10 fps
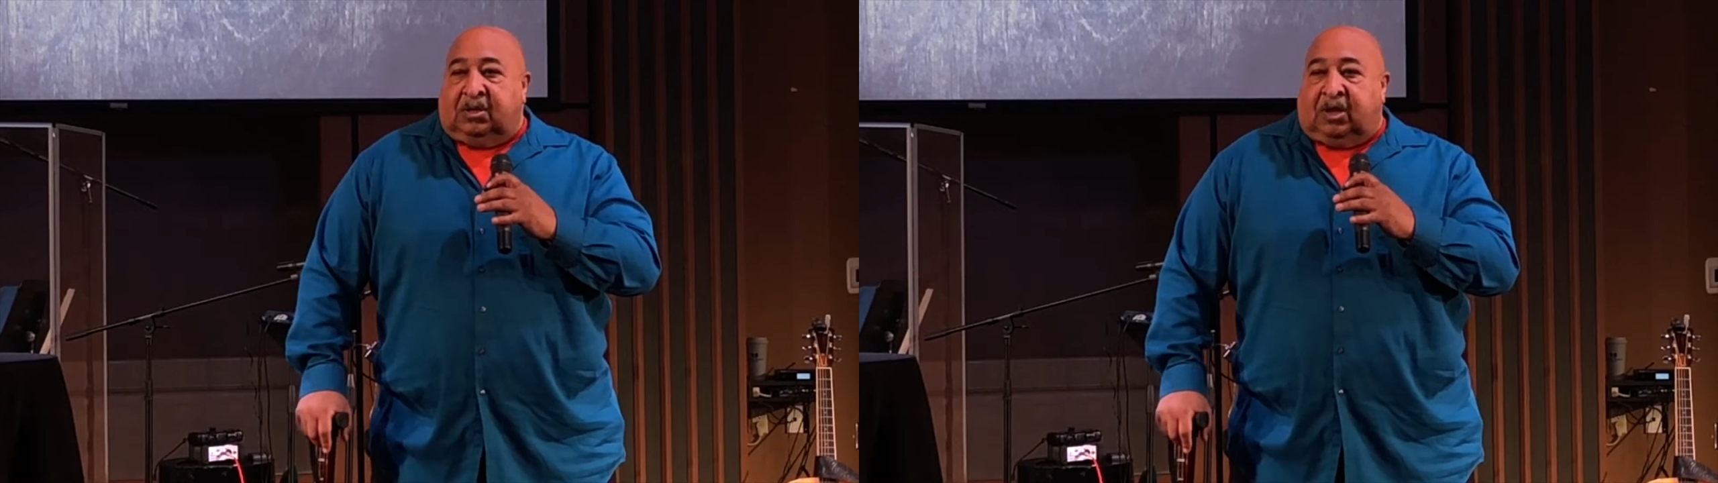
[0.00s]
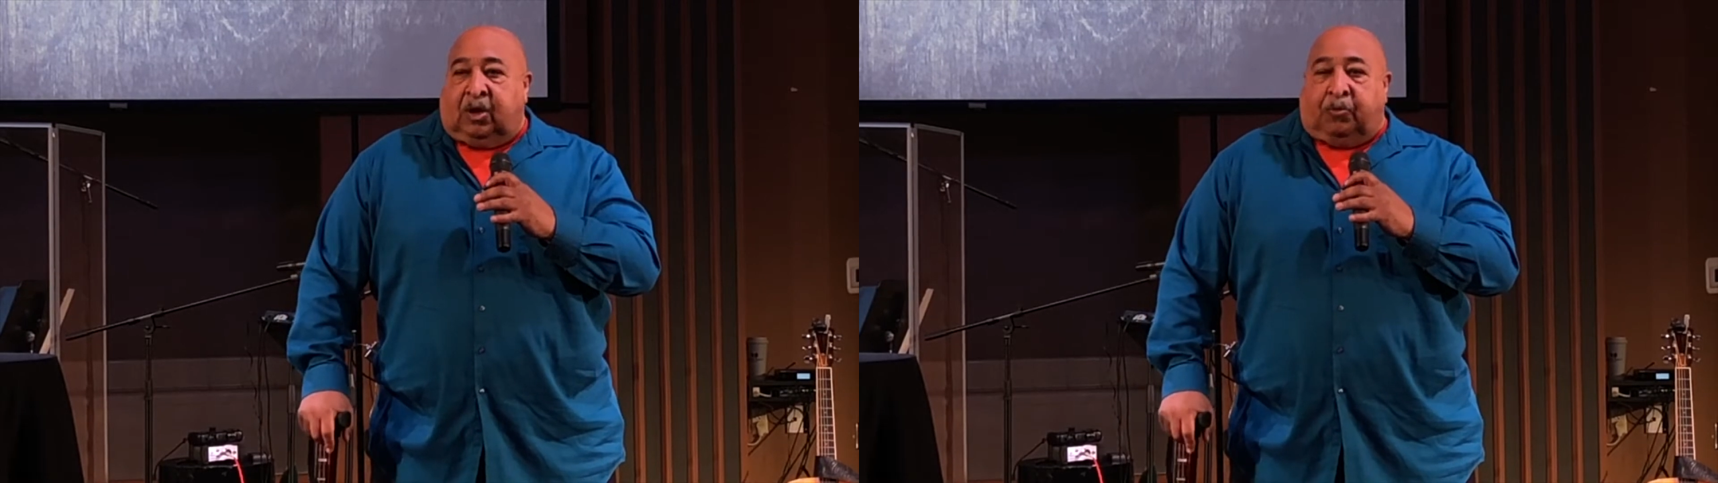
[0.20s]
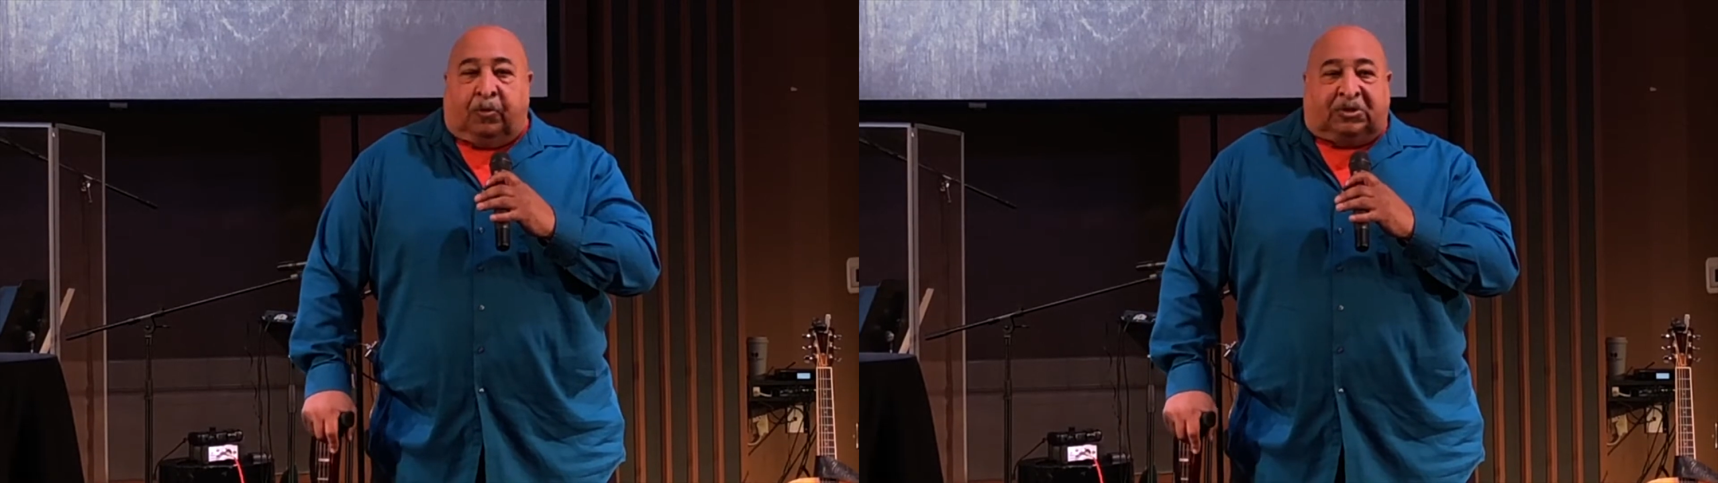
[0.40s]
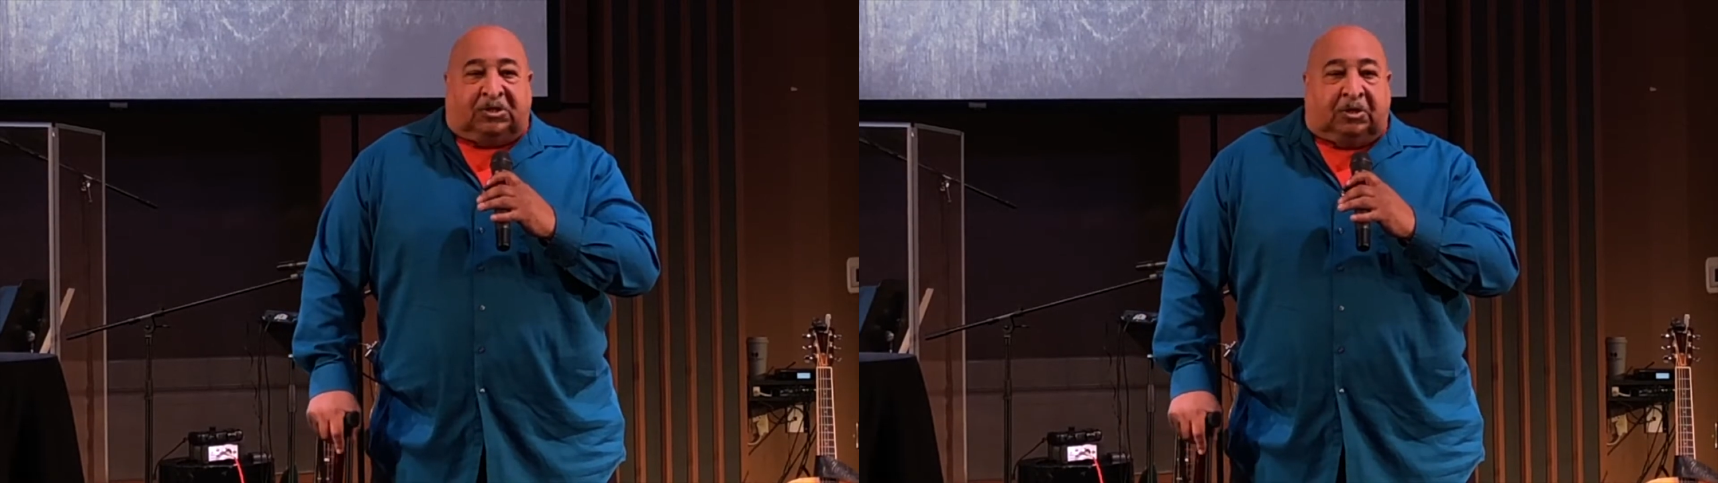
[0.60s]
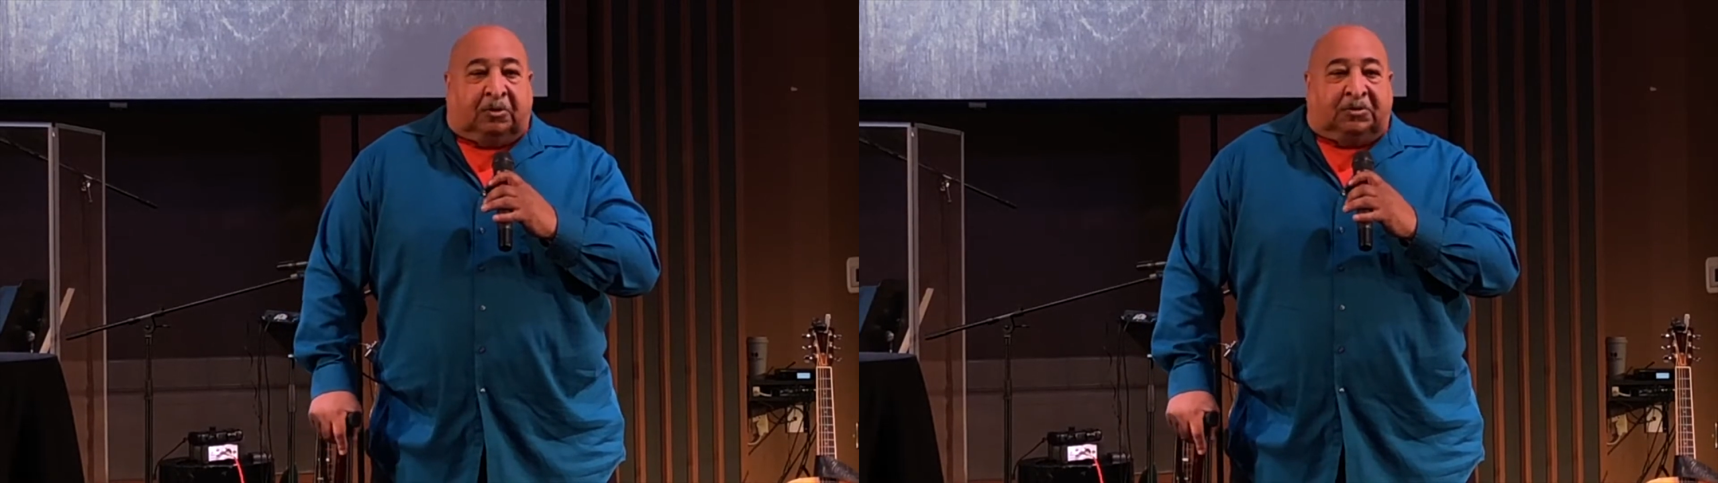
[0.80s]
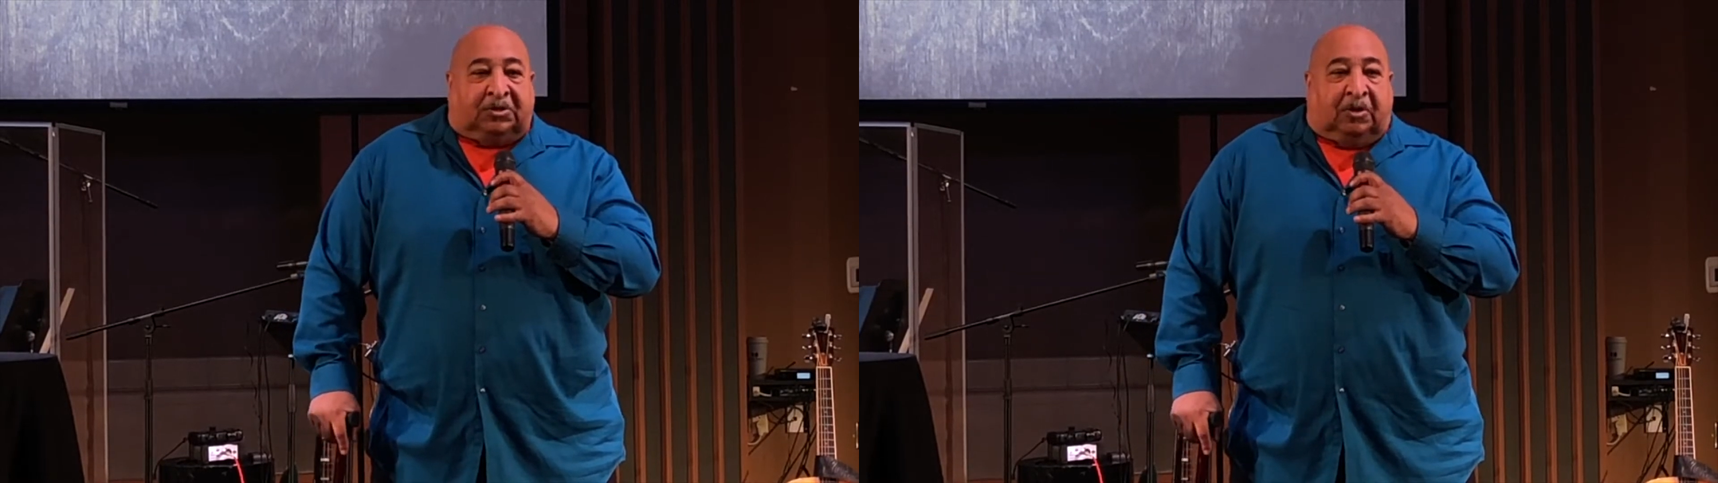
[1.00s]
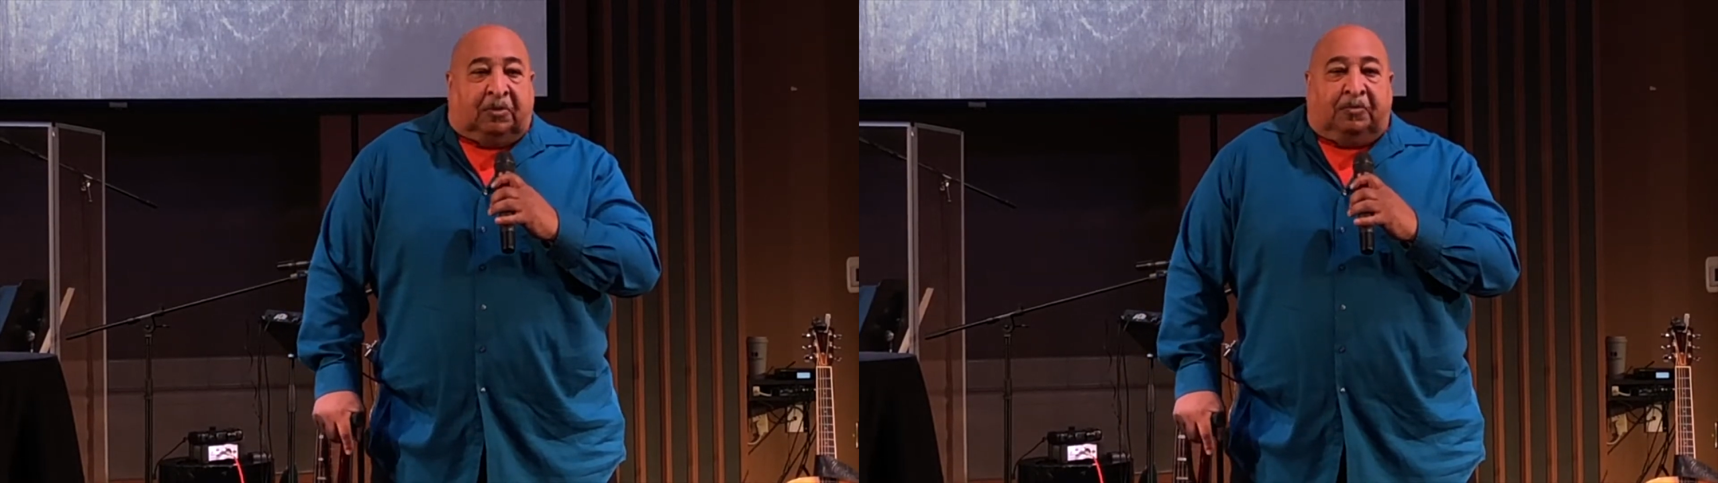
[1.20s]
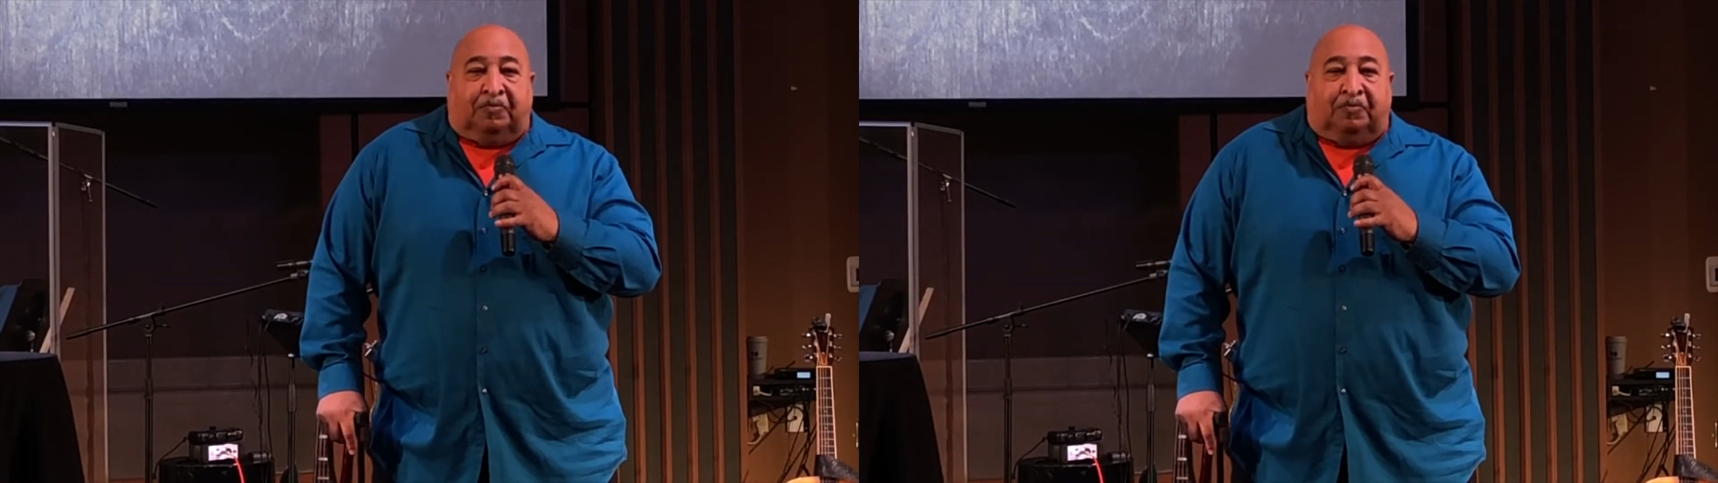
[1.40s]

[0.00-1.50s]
airport still. So